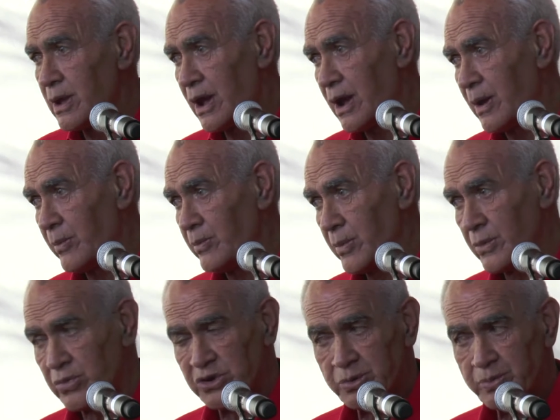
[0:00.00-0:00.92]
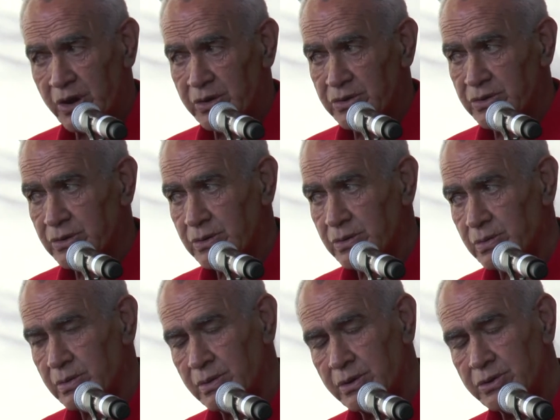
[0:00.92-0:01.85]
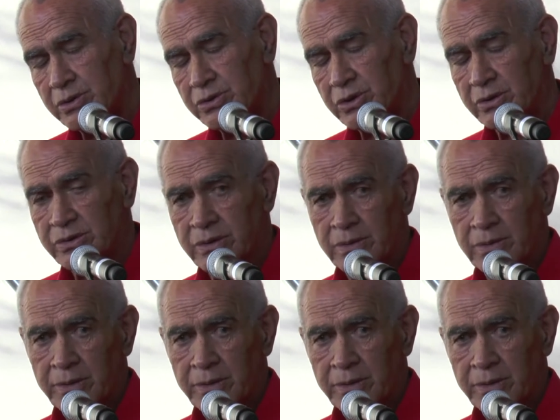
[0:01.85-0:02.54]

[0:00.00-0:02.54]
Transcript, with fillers: uh, we've spoken to Joseph,